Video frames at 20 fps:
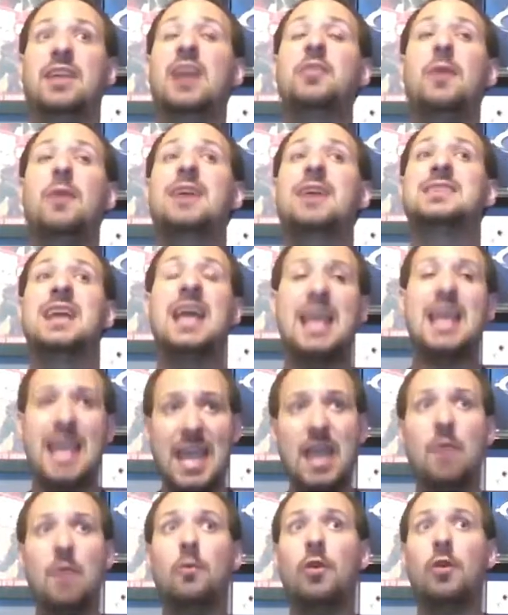Otherwise,
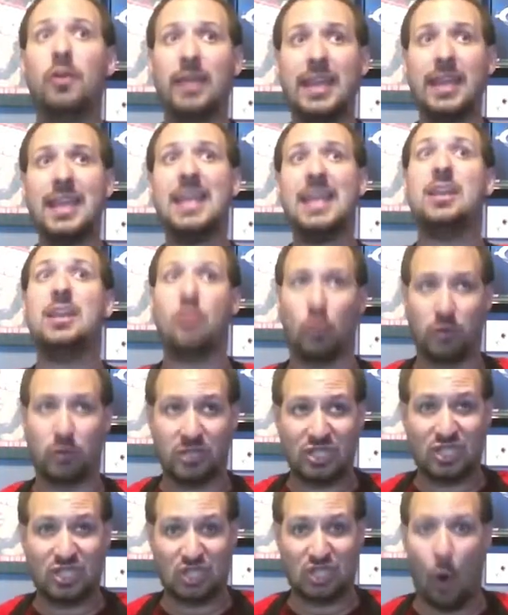it will eat your
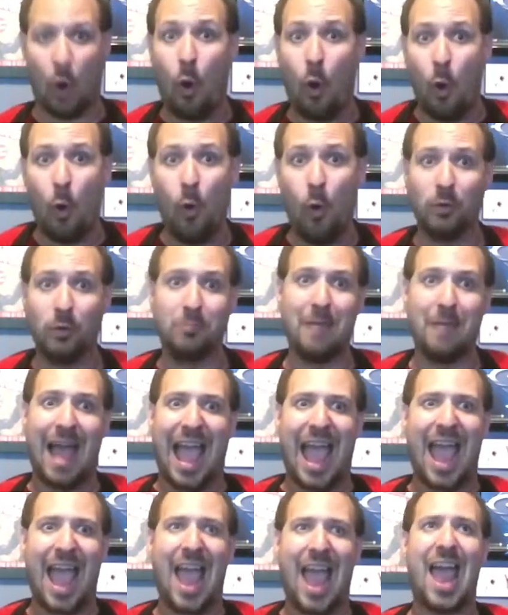soul,
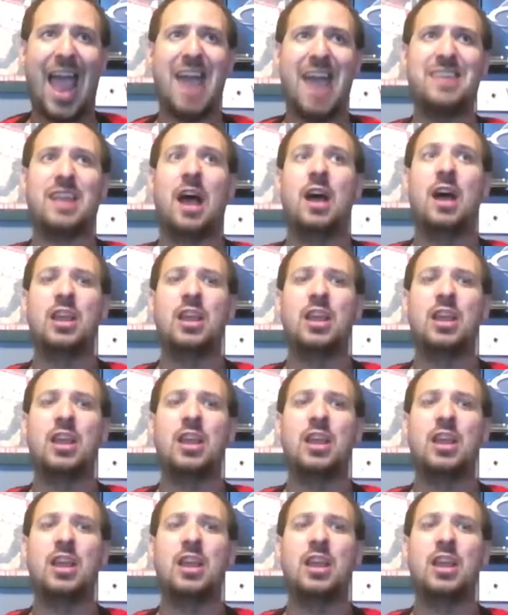man!